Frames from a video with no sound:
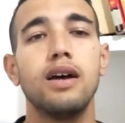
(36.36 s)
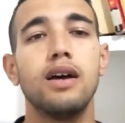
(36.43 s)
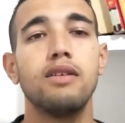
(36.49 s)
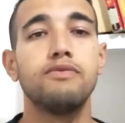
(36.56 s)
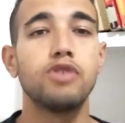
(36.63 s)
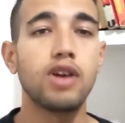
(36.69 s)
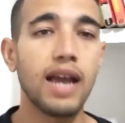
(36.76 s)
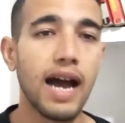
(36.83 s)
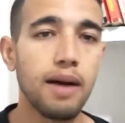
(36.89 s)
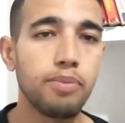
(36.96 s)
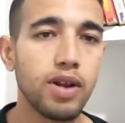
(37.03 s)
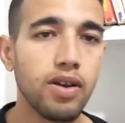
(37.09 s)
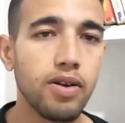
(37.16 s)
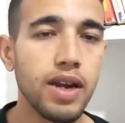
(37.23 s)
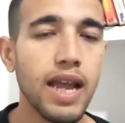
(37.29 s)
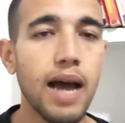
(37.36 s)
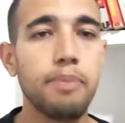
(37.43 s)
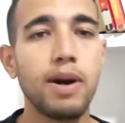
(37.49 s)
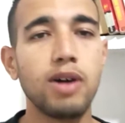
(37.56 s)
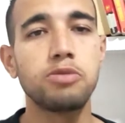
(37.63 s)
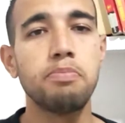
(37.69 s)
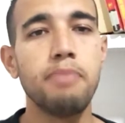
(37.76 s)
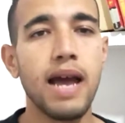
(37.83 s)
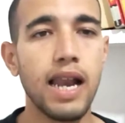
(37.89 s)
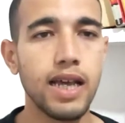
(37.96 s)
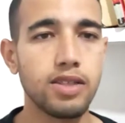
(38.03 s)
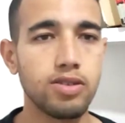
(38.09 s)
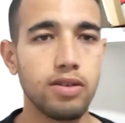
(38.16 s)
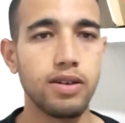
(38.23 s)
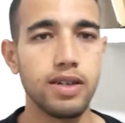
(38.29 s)
vocabulary about
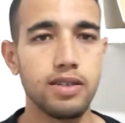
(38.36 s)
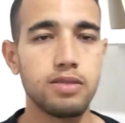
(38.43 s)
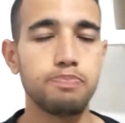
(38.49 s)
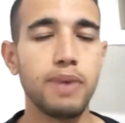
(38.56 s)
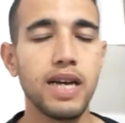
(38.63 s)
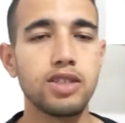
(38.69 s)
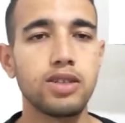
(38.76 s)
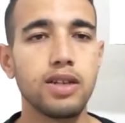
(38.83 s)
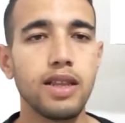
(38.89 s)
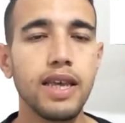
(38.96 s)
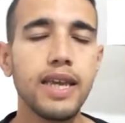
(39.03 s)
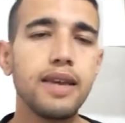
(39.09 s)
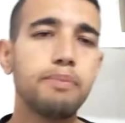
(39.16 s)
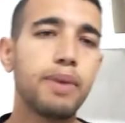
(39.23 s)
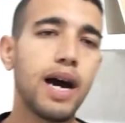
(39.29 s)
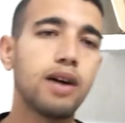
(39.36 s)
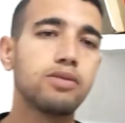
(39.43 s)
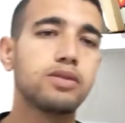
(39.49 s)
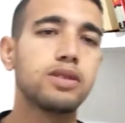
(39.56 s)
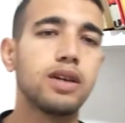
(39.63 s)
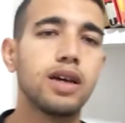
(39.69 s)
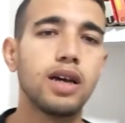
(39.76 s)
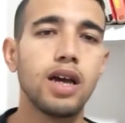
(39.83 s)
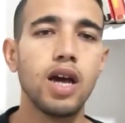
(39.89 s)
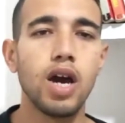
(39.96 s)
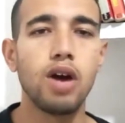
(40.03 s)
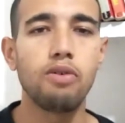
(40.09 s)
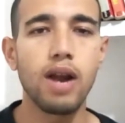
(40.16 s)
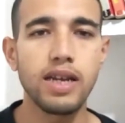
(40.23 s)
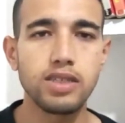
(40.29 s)
military, especially about
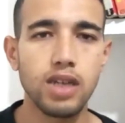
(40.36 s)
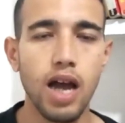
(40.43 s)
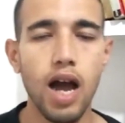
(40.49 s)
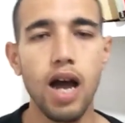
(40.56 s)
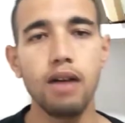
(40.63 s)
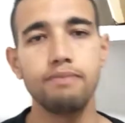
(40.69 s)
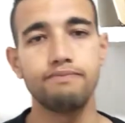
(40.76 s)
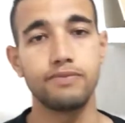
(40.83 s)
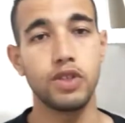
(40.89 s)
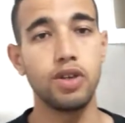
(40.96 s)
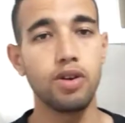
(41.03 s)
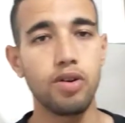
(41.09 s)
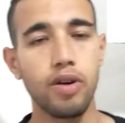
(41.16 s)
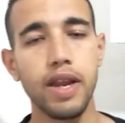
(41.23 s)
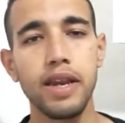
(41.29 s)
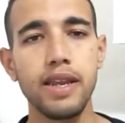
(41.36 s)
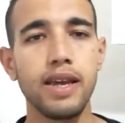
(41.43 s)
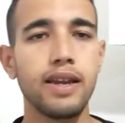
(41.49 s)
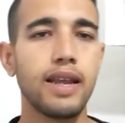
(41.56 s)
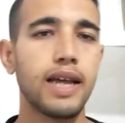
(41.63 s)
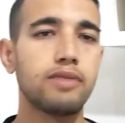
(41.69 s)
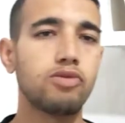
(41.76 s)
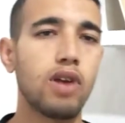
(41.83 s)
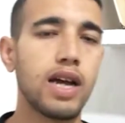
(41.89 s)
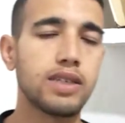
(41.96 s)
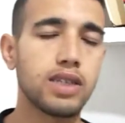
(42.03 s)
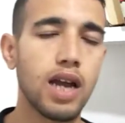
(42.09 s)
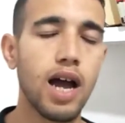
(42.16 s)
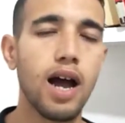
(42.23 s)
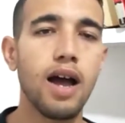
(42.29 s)
Russia, Ukrainian and
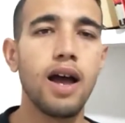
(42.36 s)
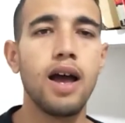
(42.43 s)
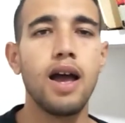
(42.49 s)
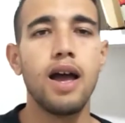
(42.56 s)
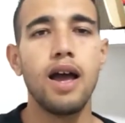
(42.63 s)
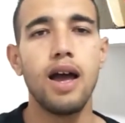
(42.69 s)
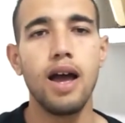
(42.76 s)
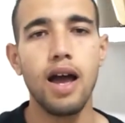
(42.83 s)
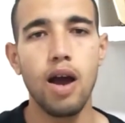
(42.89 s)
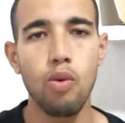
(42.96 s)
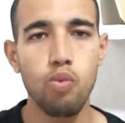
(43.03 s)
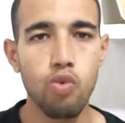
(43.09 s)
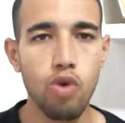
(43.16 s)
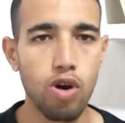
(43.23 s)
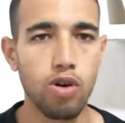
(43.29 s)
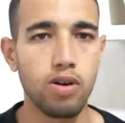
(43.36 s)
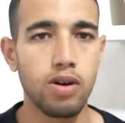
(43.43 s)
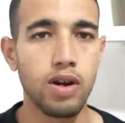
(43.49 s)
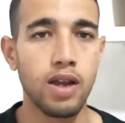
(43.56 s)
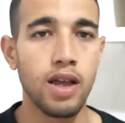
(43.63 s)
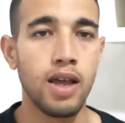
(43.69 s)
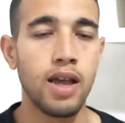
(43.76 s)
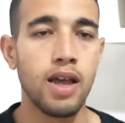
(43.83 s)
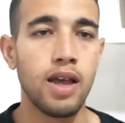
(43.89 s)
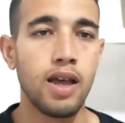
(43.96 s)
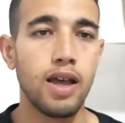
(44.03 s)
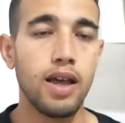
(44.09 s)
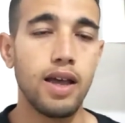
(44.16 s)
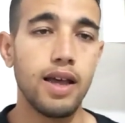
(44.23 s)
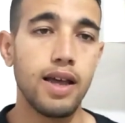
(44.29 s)
Russia war.
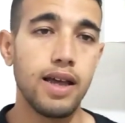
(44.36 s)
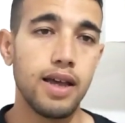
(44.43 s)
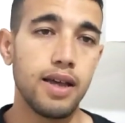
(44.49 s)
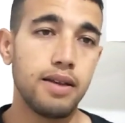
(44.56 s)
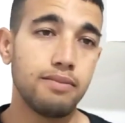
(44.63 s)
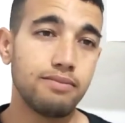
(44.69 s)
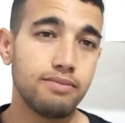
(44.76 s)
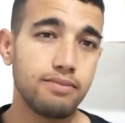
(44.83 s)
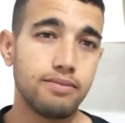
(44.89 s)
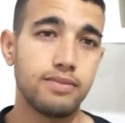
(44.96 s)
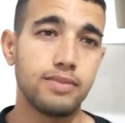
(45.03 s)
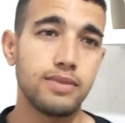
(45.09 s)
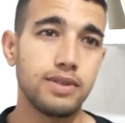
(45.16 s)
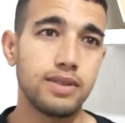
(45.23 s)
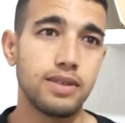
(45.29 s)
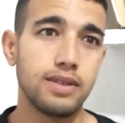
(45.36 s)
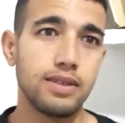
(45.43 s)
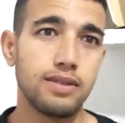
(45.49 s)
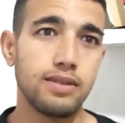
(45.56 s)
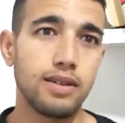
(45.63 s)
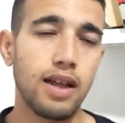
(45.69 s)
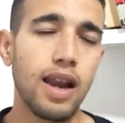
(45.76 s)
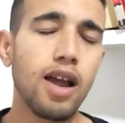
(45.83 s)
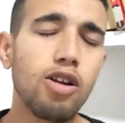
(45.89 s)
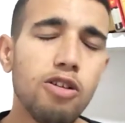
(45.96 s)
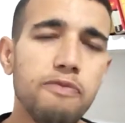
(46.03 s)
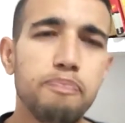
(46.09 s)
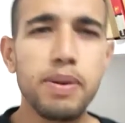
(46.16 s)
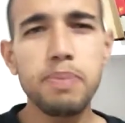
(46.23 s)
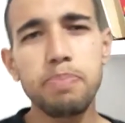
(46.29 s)
A lot
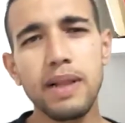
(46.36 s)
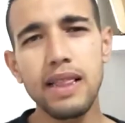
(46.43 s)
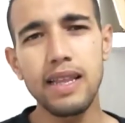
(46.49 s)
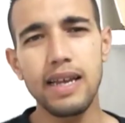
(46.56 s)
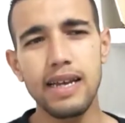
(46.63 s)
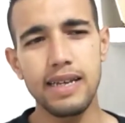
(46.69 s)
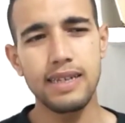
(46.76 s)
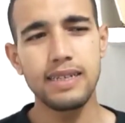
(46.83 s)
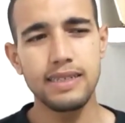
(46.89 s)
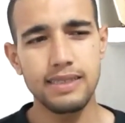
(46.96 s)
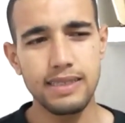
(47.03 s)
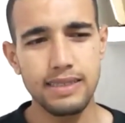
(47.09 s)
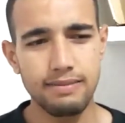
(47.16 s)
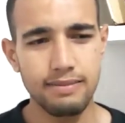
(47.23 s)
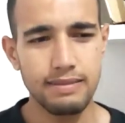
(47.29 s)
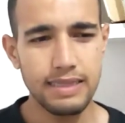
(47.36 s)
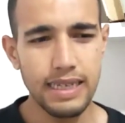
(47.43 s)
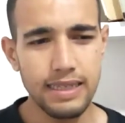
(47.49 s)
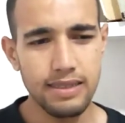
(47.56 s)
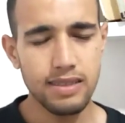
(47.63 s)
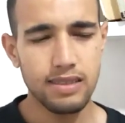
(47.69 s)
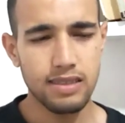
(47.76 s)
of people get